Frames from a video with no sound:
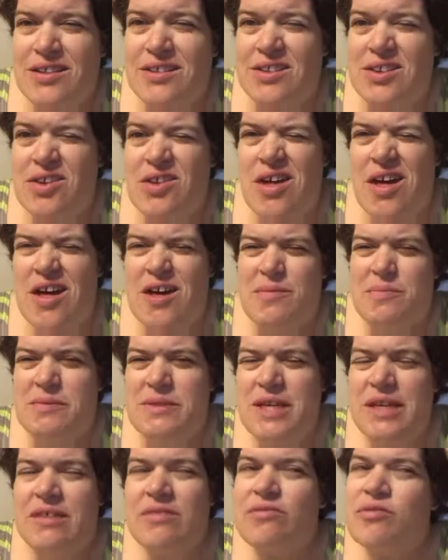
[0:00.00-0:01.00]
little
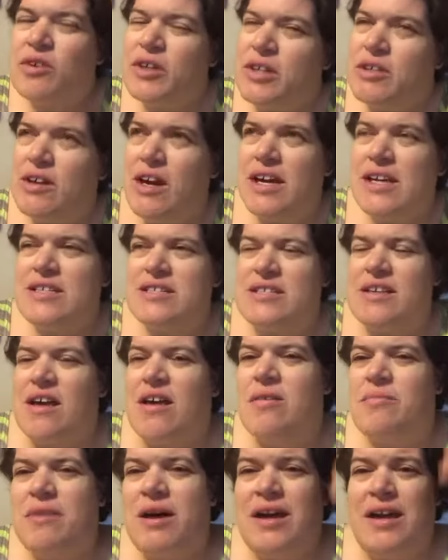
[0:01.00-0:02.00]
update for you guys.
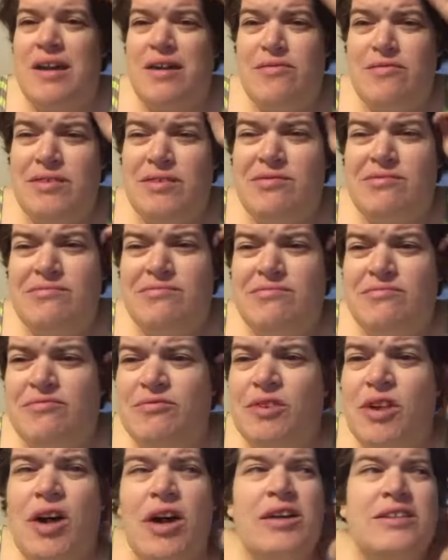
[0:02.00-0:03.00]
I haven't
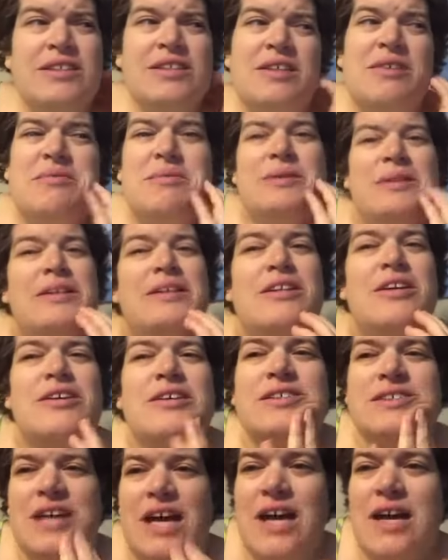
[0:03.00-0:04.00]
vlogged in a really
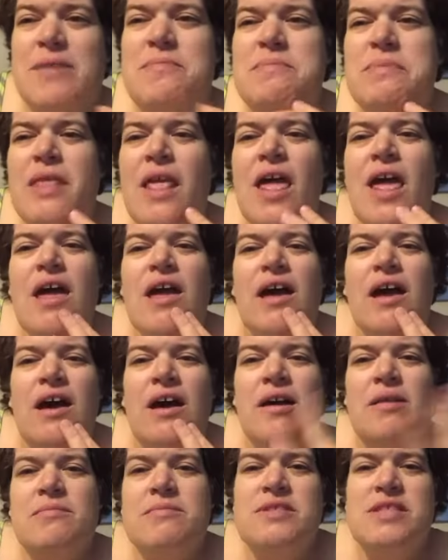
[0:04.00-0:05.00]
long time.
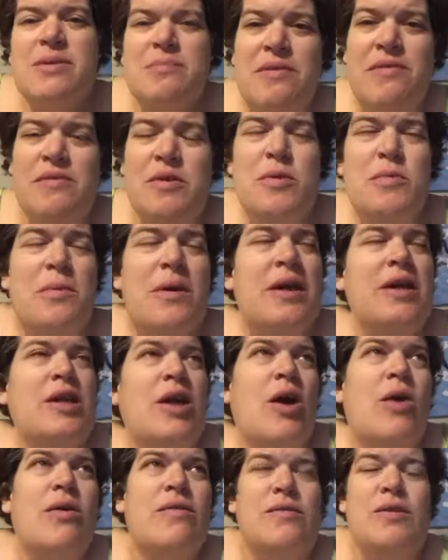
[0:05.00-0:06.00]
Some of you might
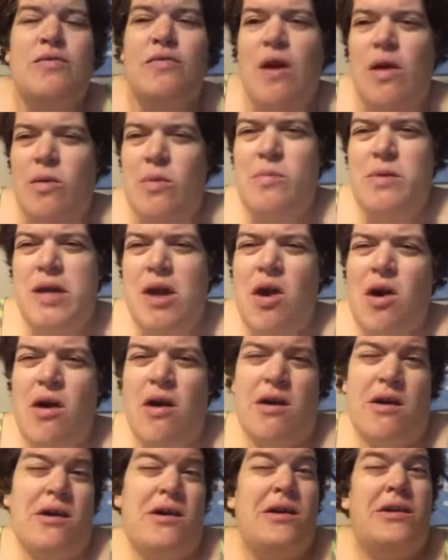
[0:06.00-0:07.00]
know if you follow me
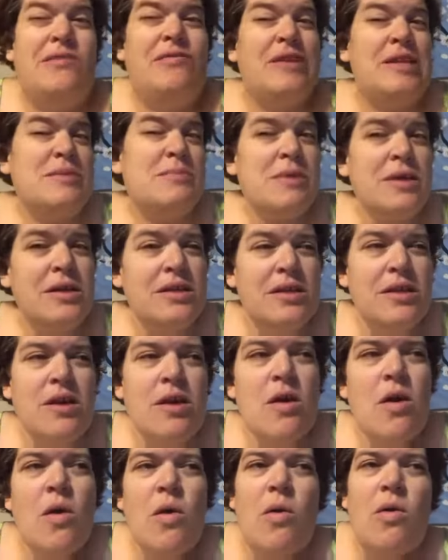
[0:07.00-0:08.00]
on Facebook
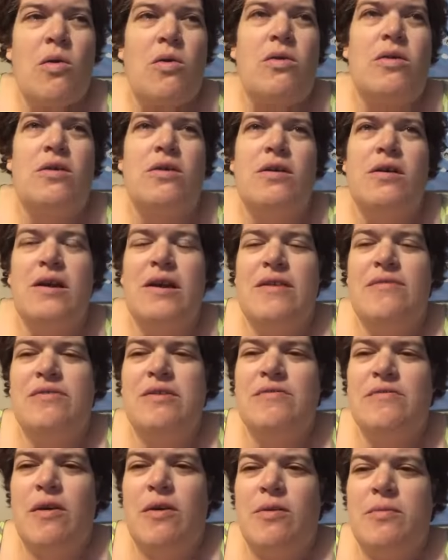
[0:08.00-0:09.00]
or if
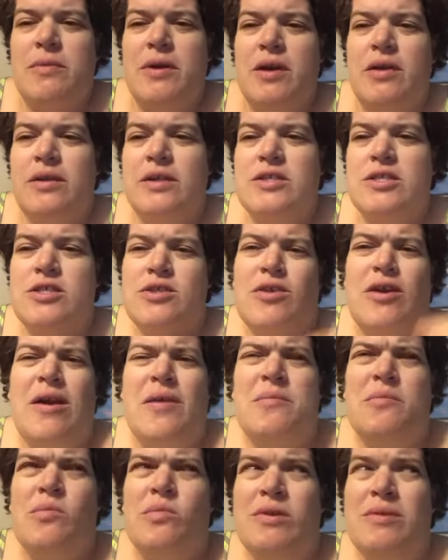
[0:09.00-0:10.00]
you follow me on
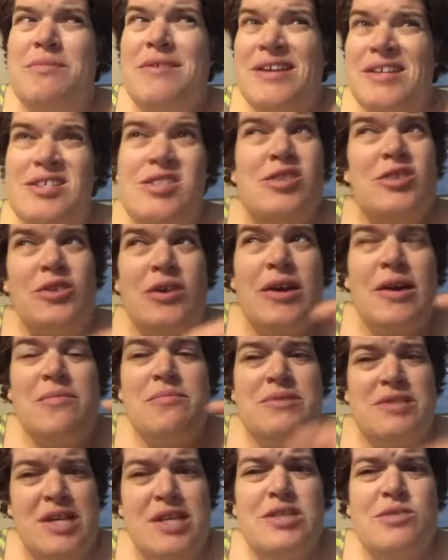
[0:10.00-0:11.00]
Instagram, when my
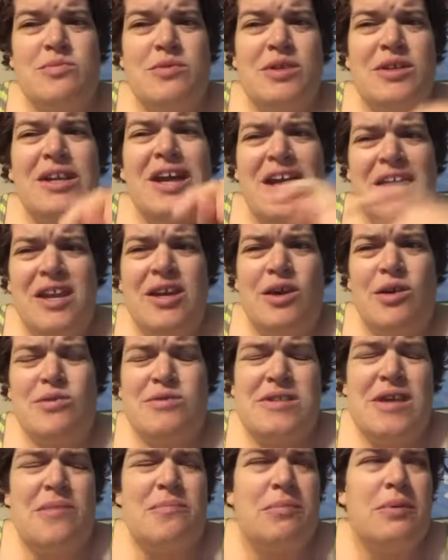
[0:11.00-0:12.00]
Instagram does work and it
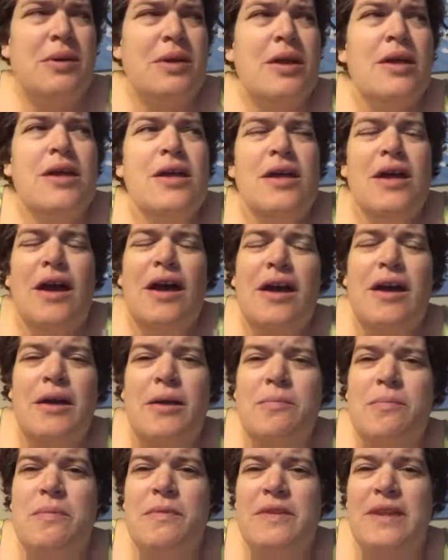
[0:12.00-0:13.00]
goes up,
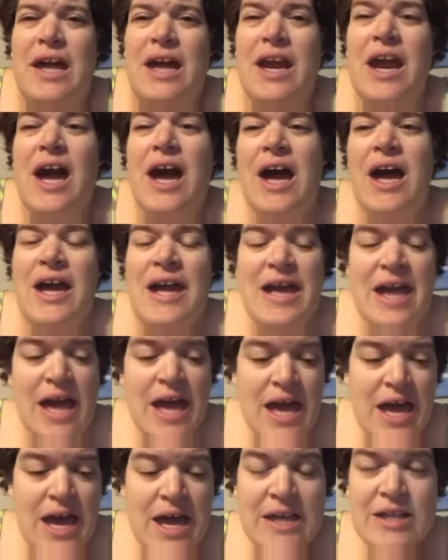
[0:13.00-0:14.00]
that I
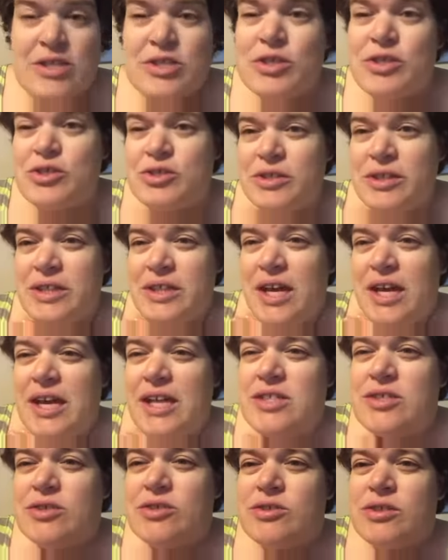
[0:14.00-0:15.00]
had surgery. I
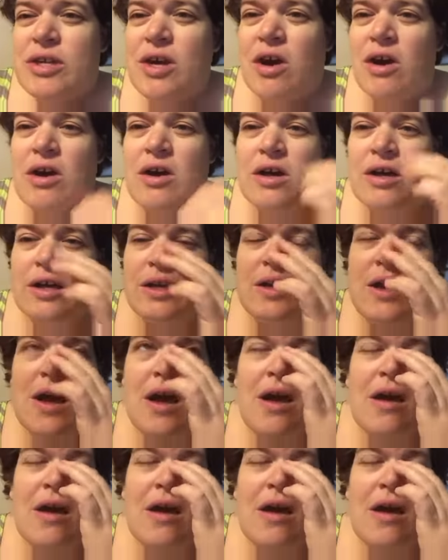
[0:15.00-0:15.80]
had surgery on